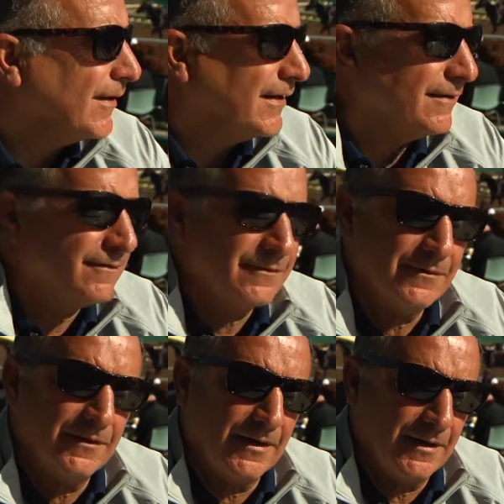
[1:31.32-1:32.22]
grade.
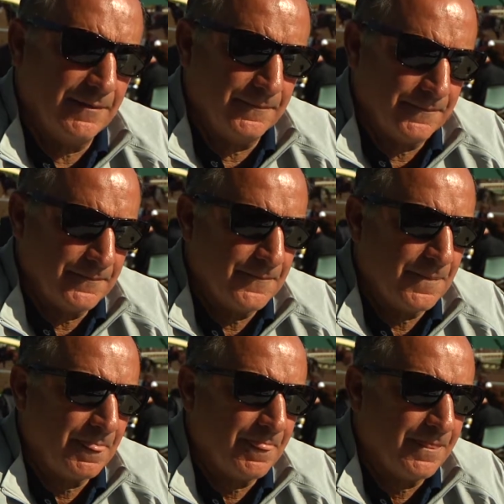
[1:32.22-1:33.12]
So um, pretty much
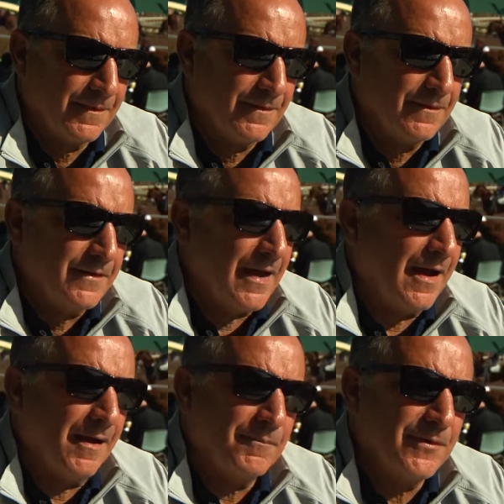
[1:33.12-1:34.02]
homegrown.
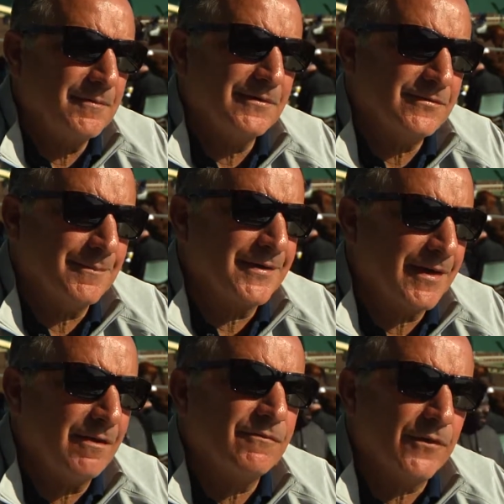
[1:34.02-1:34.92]
Yeah, pretty much I'm in
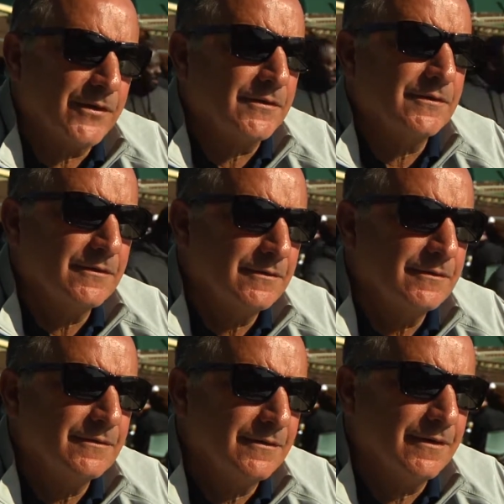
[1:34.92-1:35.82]
California.
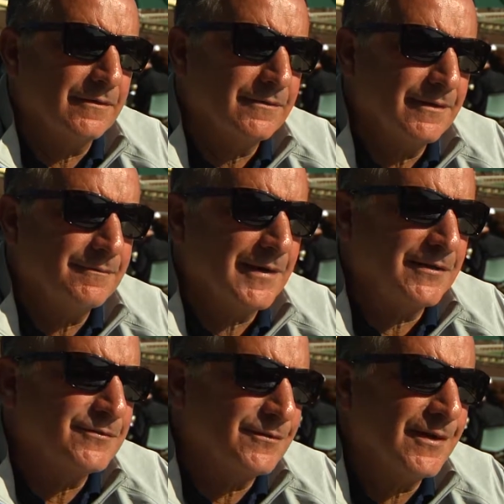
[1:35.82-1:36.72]
you know, but
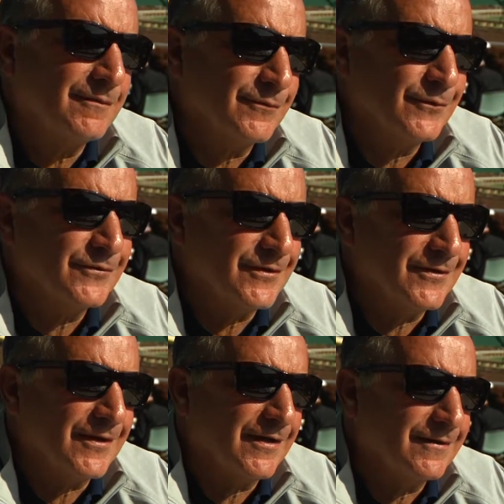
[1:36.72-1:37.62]
I still have roots in
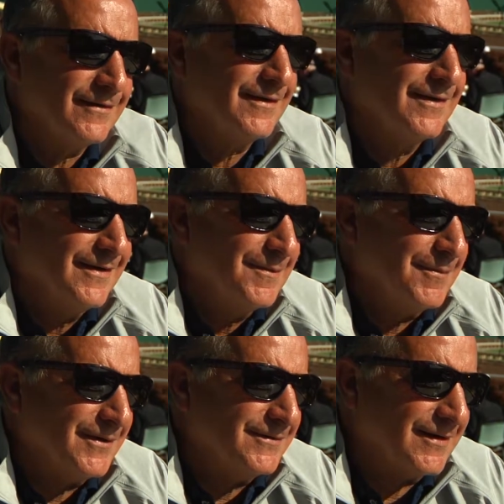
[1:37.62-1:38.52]
Indiana.
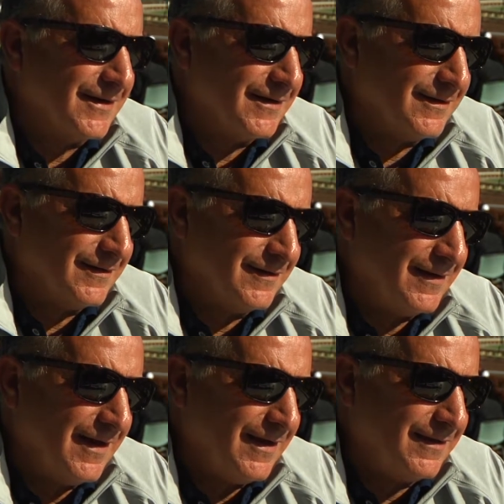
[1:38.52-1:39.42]
But uh,
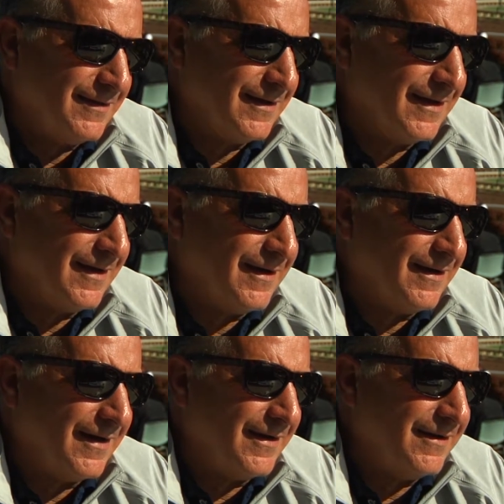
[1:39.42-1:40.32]
yeah,
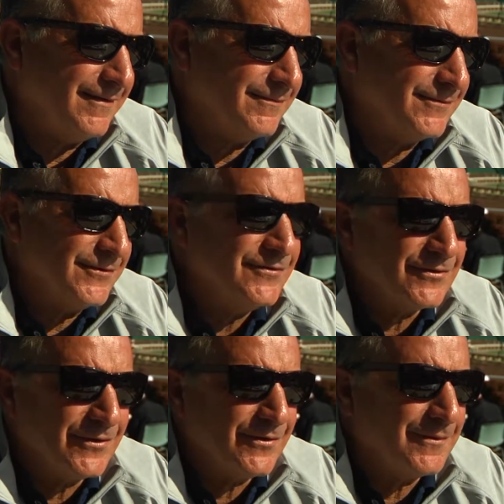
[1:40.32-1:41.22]
I used
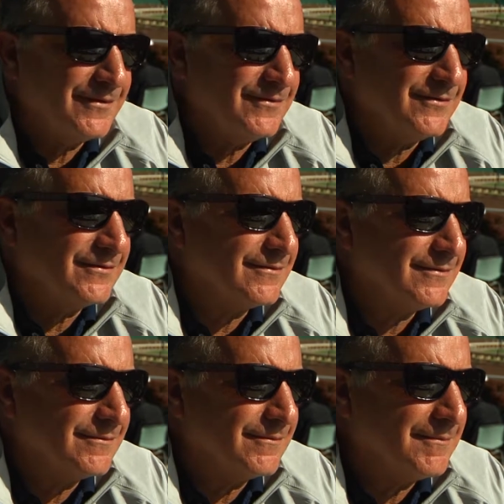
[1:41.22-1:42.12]
to go to the races.
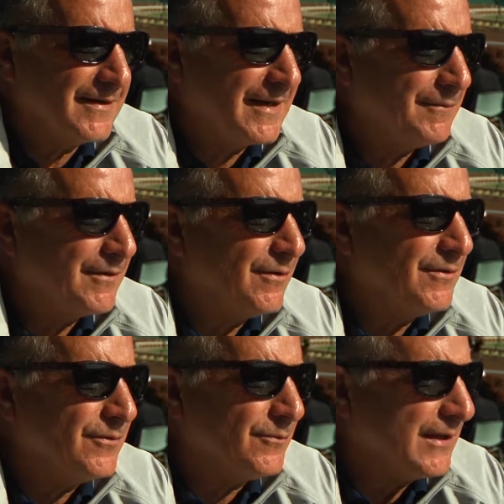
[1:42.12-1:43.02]
My dad would go
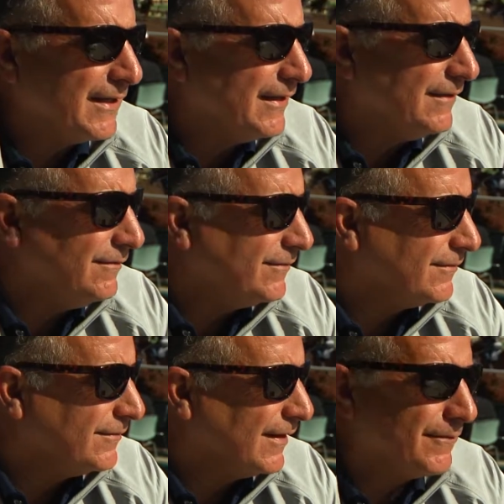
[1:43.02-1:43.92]
on the
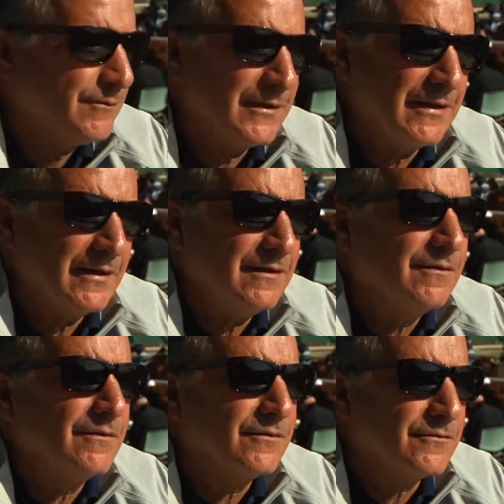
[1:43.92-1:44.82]
weekends. Every weekend
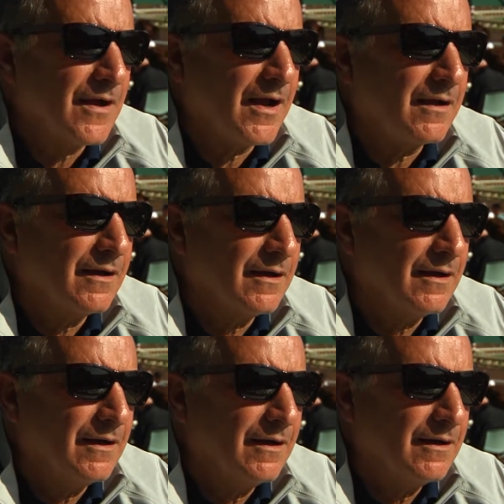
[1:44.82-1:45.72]
he'd go to the track.
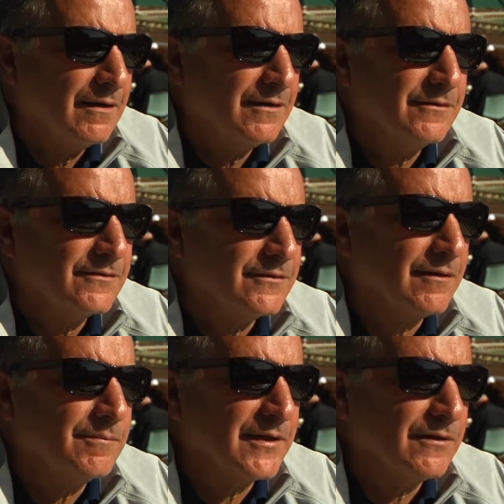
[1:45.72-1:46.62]
We just yeah.
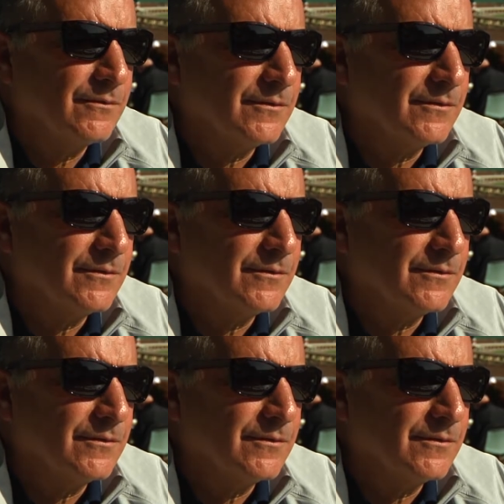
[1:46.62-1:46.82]
loved playing the